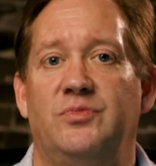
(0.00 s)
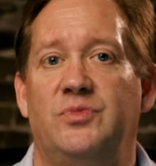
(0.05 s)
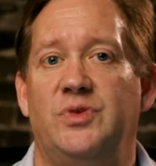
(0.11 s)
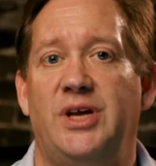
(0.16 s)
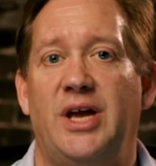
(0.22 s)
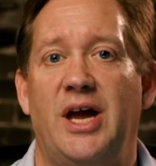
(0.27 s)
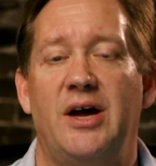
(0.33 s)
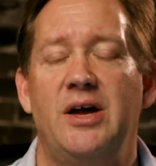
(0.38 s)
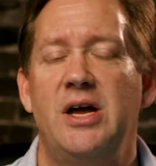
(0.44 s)

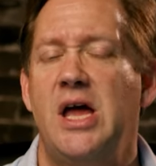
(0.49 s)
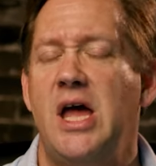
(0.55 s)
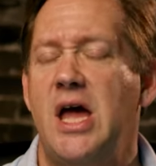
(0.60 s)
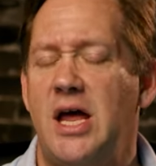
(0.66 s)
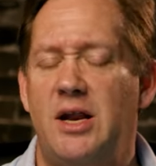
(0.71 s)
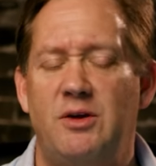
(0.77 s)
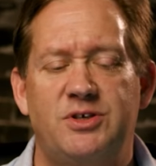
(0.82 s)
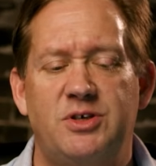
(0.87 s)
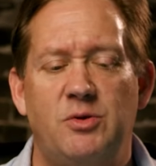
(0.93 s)
Yeah.
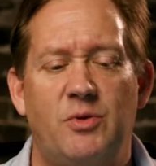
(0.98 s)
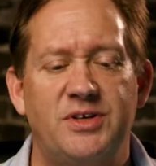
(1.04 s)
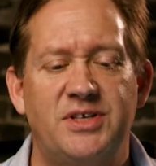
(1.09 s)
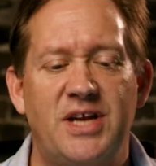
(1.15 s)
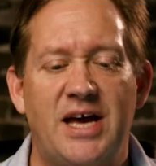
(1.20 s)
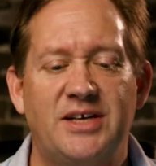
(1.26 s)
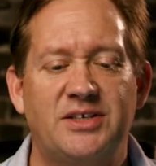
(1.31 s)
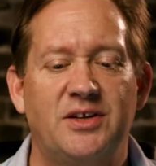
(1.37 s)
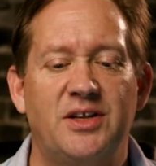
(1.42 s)
And she
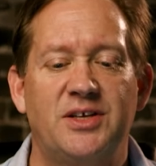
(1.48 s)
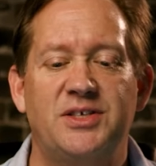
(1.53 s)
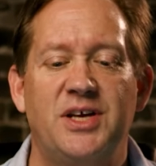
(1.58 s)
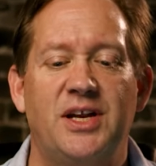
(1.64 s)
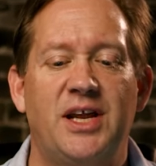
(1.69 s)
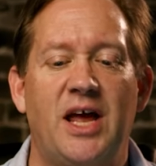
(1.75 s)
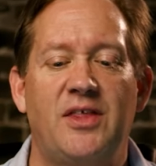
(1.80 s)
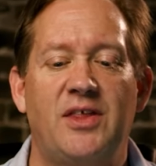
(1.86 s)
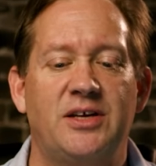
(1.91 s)
wasn't asking the
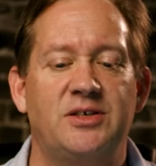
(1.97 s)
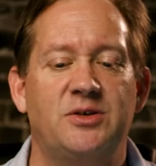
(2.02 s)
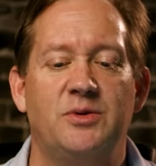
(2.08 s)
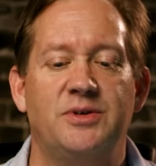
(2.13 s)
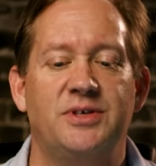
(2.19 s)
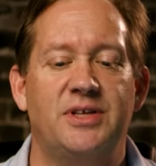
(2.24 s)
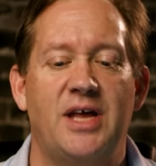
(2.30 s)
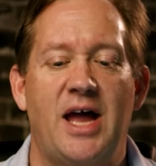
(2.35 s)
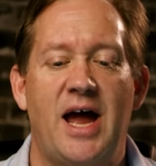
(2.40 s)
city. I think she
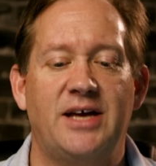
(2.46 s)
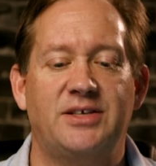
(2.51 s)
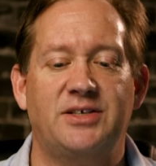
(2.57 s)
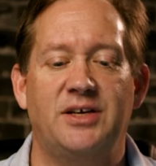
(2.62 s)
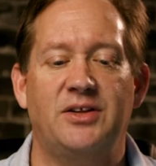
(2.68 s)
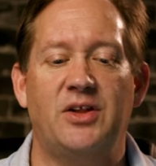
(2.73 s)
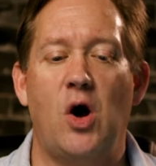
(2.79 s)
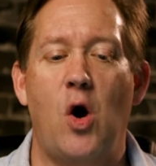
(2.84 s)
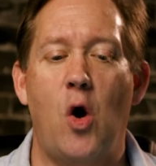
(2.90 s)
was
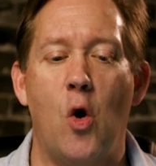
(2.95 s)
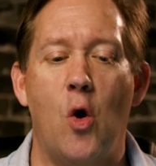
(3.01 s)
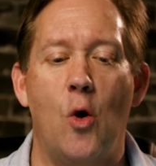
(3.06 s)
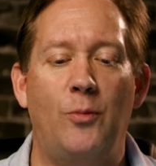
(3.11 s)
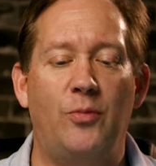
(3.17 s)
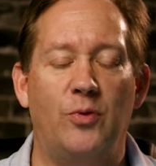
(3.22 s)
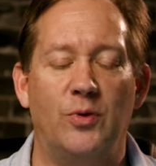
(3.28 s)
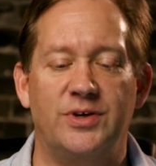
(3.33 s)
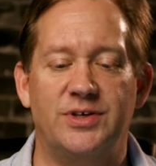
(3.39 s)
asking the
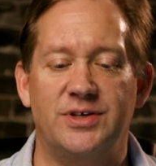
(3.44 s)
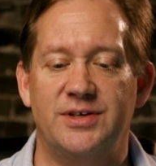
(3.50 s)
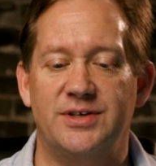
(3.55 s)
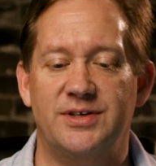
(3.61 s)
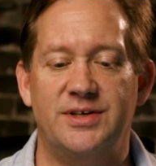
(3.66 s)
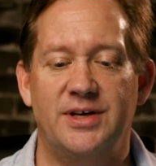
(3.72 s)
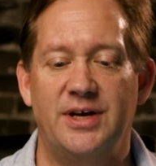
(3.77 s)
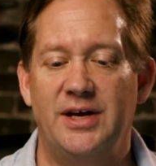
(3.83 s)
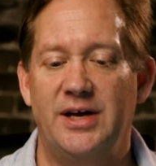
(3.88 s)
HOPE, which
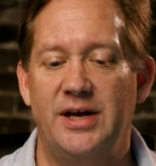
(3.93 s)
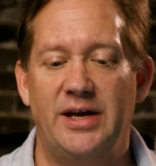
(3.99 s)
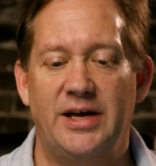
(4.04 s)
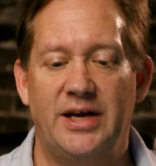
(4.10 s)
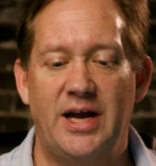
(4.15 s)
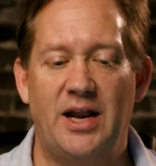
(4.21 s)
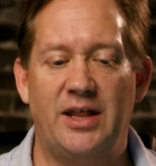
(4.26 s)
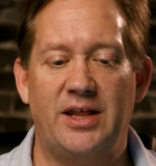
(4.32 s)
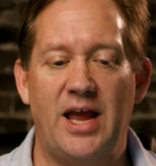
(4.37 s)
is
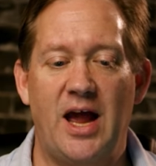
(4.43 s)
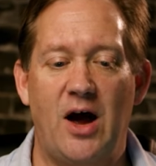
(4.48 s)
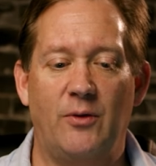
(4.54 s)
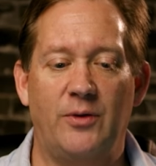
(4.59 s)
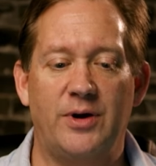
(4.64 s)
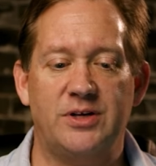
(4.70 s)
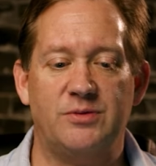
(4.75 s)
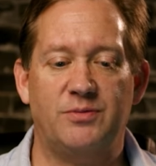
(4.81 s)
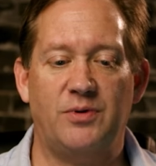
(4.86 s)
kind of the
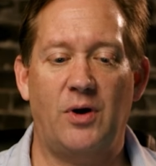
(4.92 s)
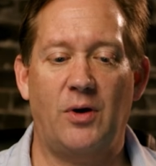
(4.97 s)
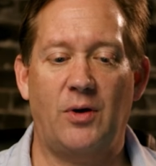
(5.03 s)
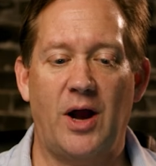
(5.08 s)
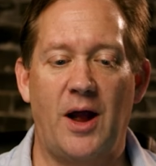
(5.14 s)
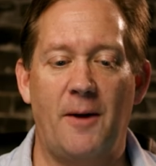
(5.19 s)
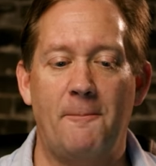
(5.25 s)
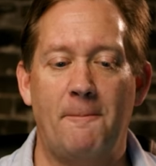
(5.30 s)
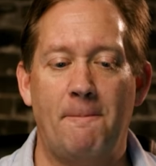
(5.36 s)
outreach
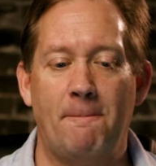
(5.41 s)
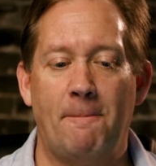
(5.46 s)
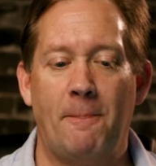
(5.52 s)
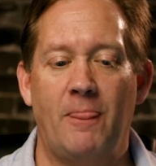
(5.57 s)
program.